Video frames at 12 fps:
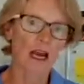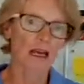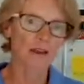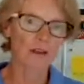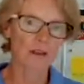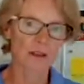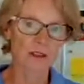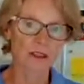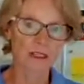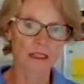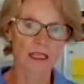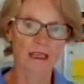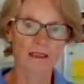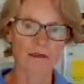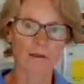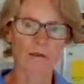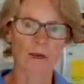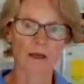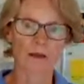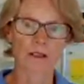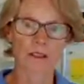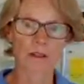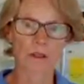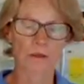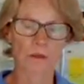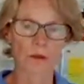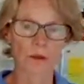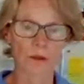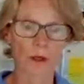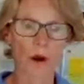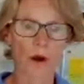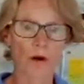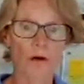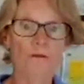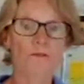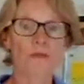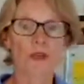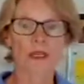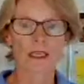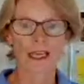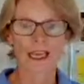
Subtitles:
and you can get where it is you want to go